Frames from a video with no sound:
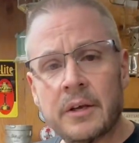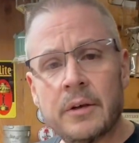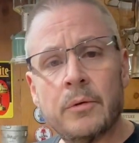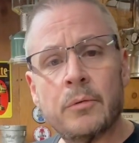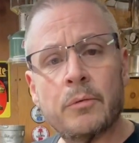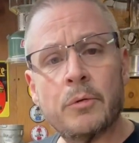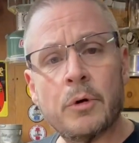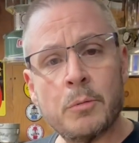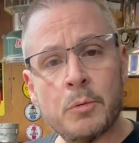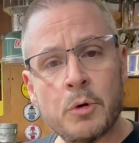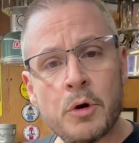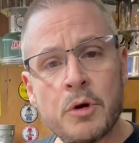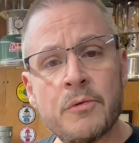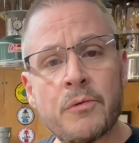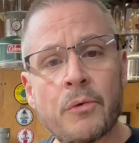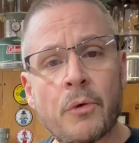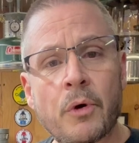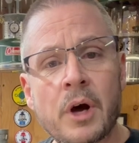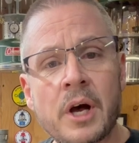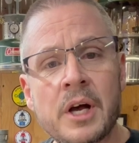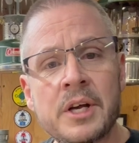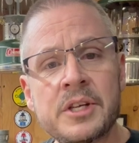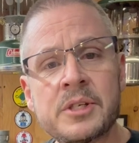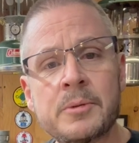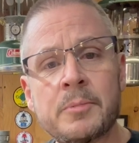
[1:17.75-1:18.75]
remove
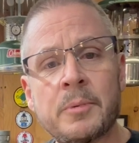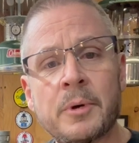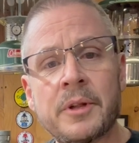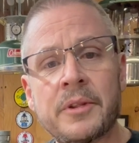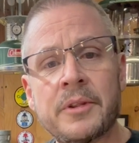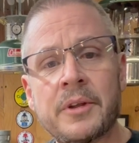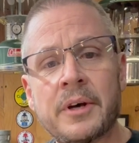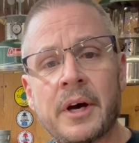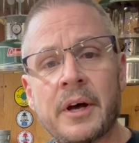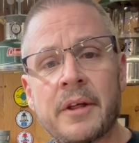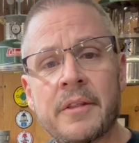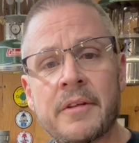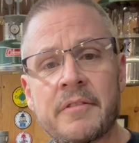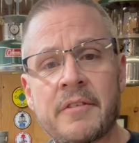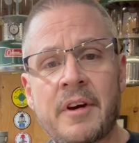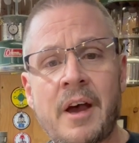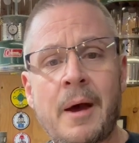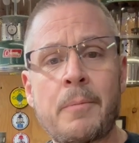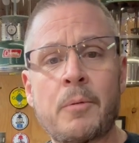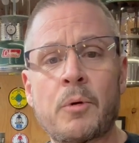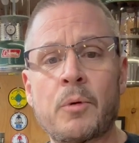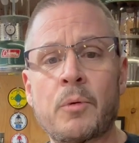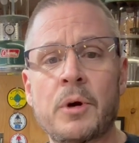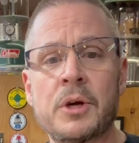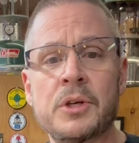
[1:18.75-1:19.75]
rust. But the
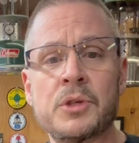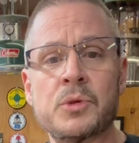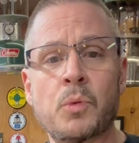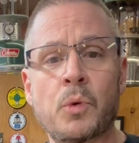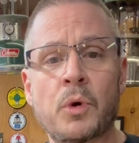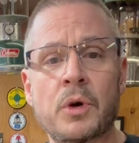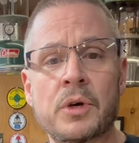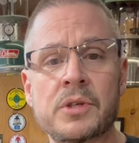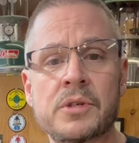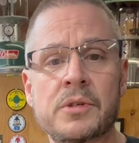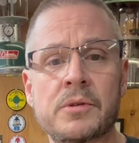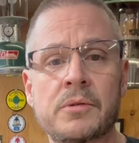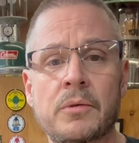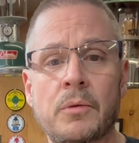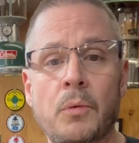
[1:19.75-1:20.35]
Evaporust works